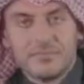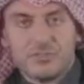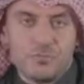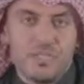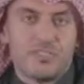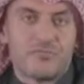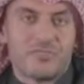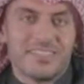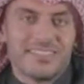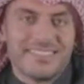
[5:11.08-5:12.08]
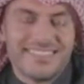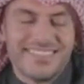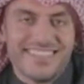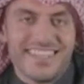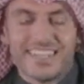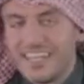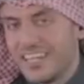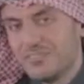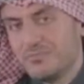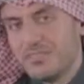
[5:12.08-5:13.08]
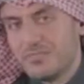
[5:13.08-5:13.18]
to be different, and I like to be